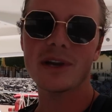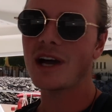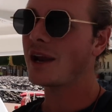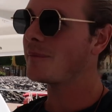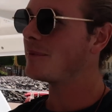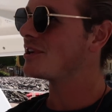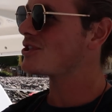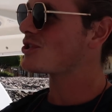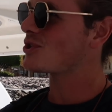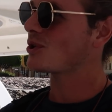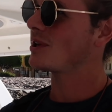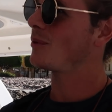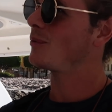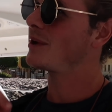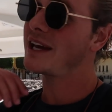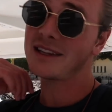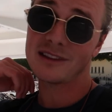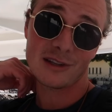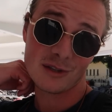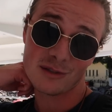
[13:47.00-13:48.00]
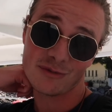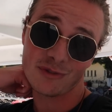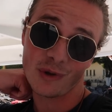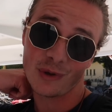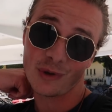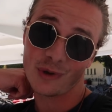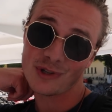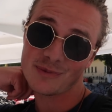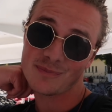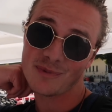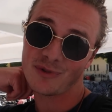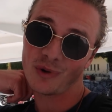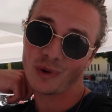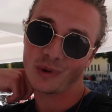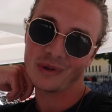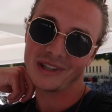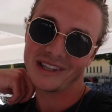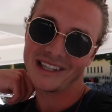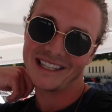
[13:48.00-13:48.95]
we gotta make sure that we get those photos before we